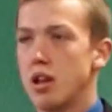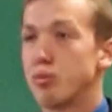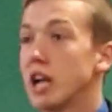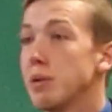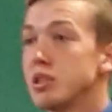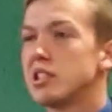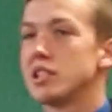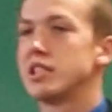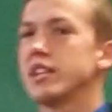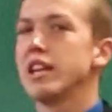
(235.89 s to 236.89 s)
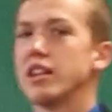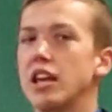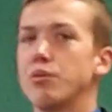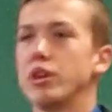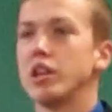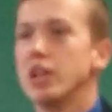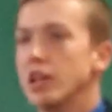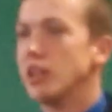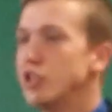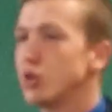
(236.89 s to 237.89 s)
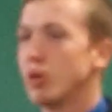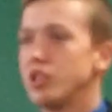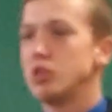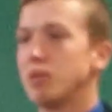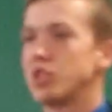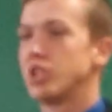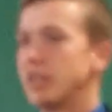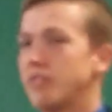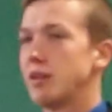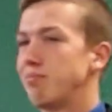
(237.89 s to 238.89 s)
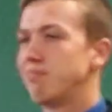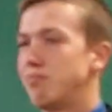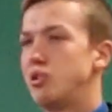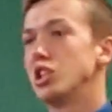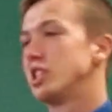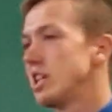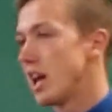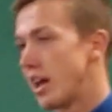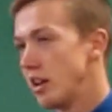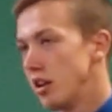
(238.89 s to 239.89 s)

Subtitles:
Perhaps it's a sin that we enjoy too much to give up just yet.